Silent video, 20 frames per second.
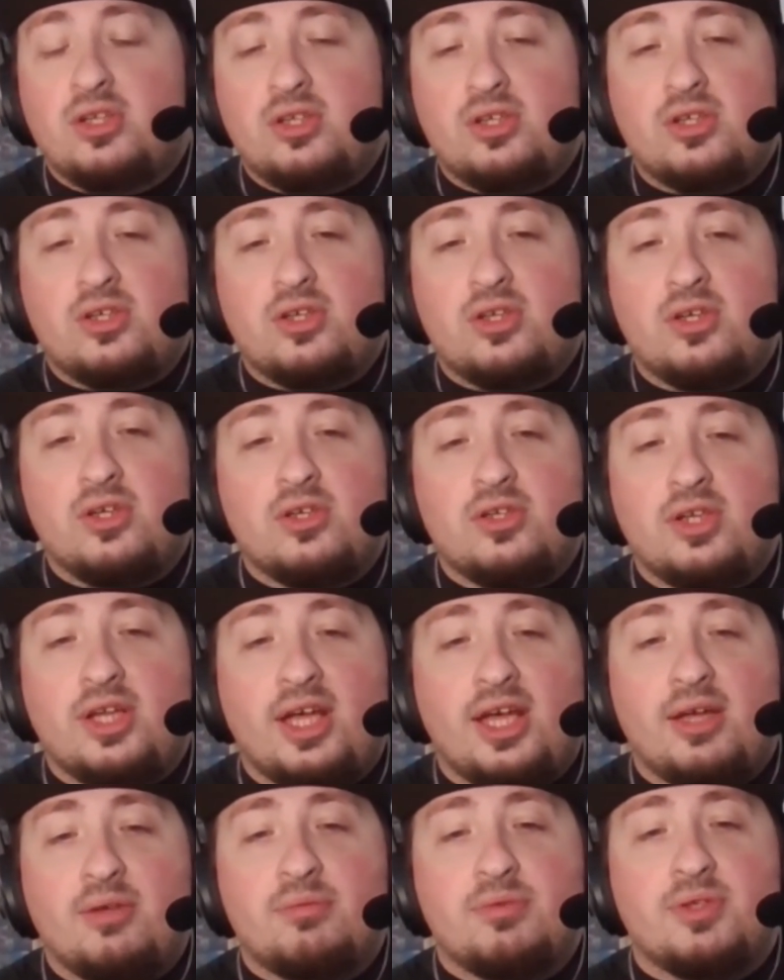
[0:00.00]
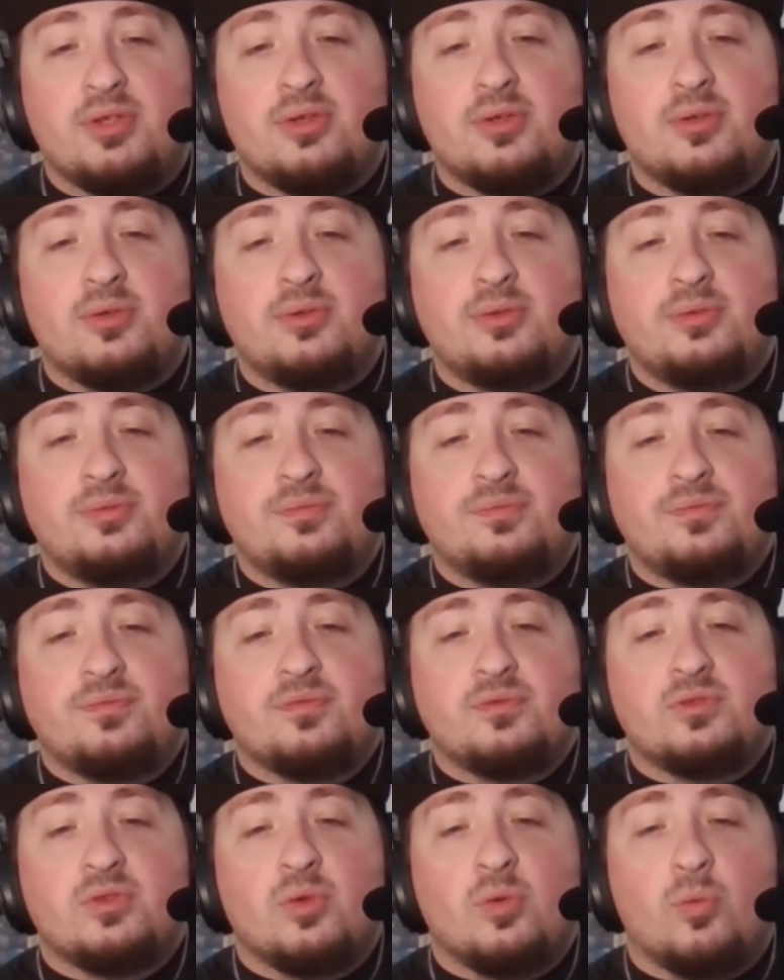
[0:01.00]
could have you
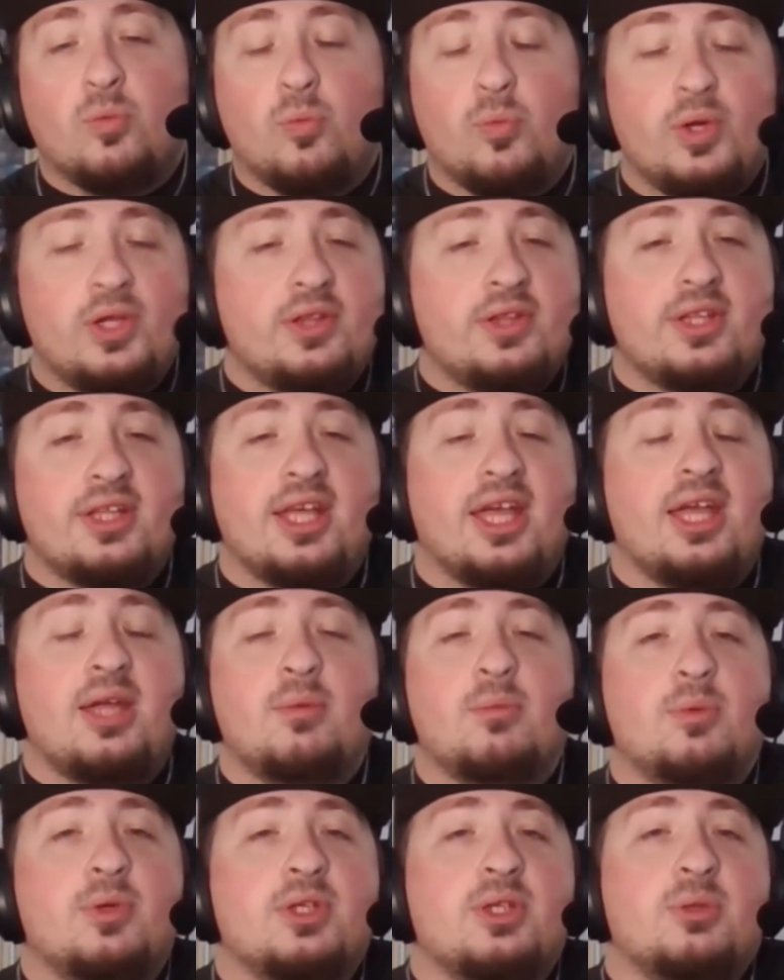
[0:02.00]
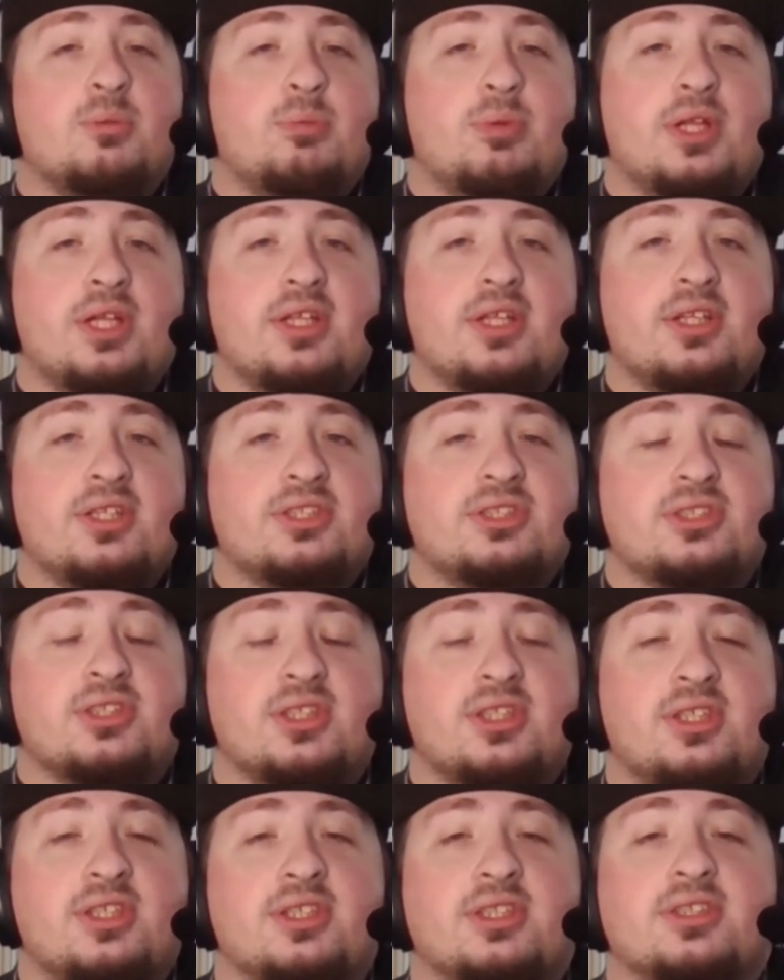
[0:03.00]
win the game when you play this
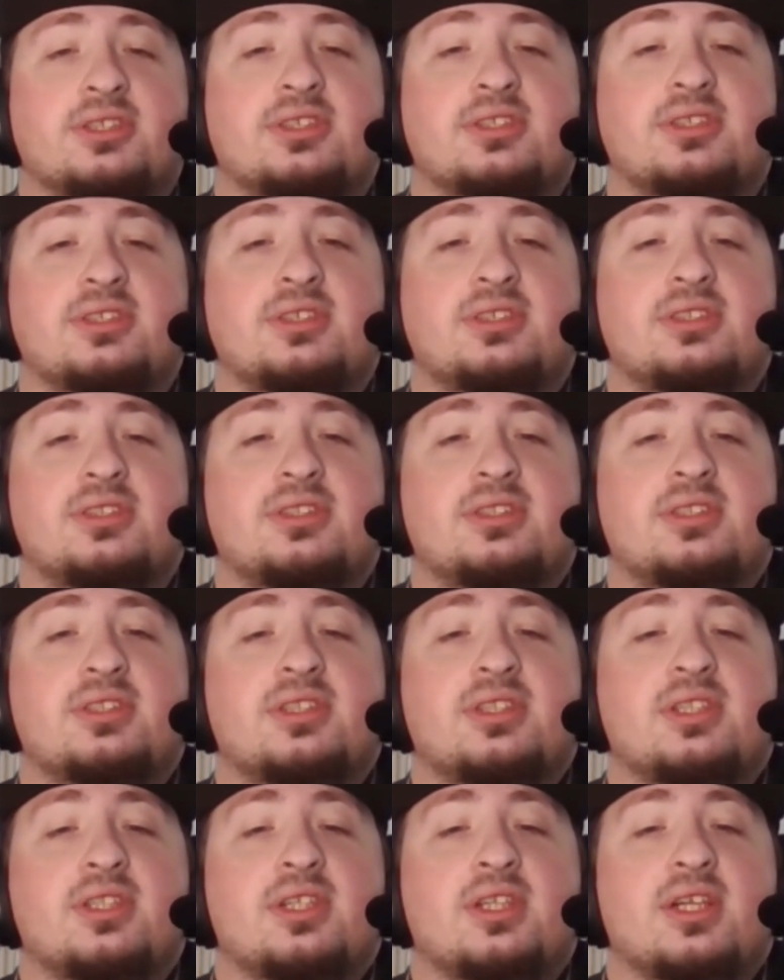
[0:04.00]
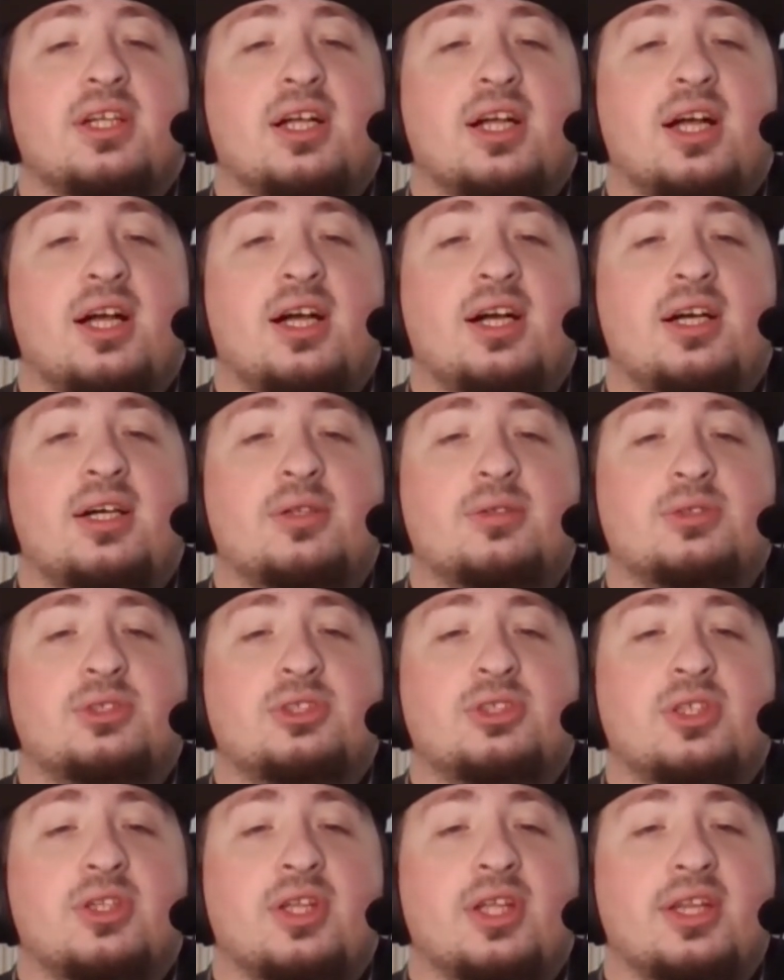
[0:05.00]
card.
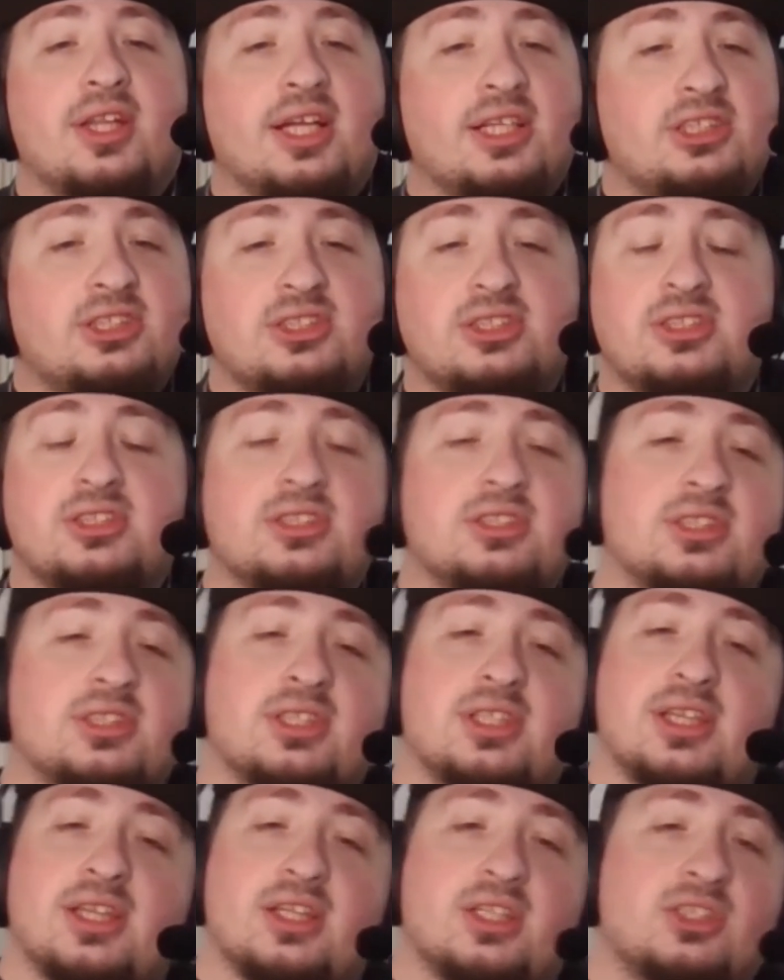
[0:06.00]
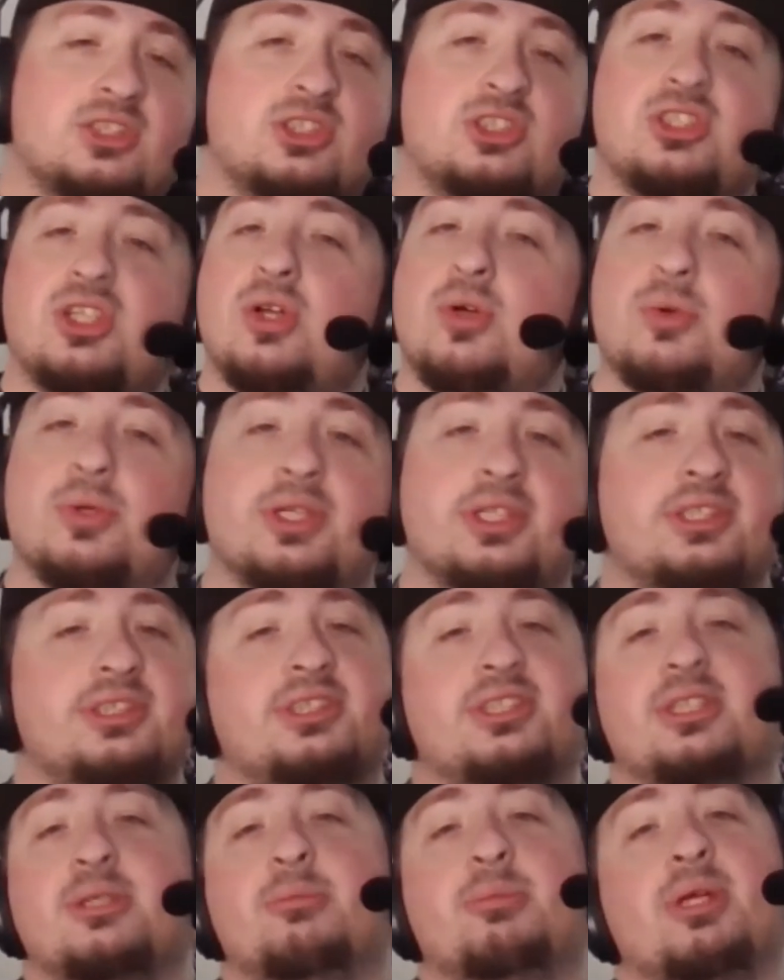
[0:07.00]
So that's so easy to
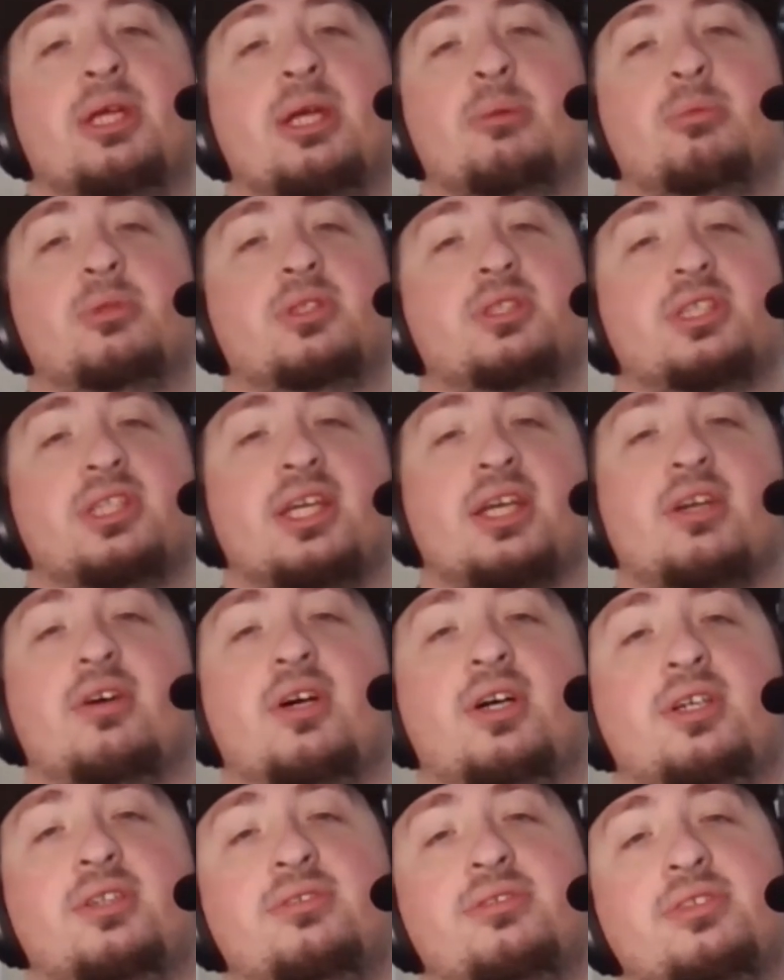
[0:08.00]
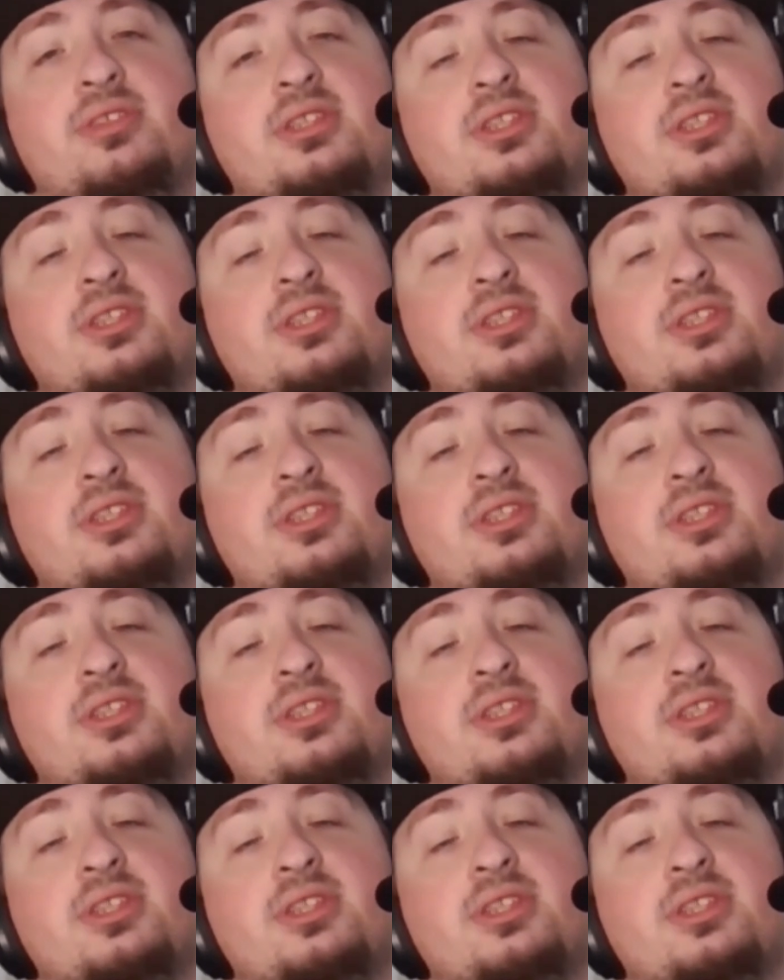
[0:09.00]
be able to get off.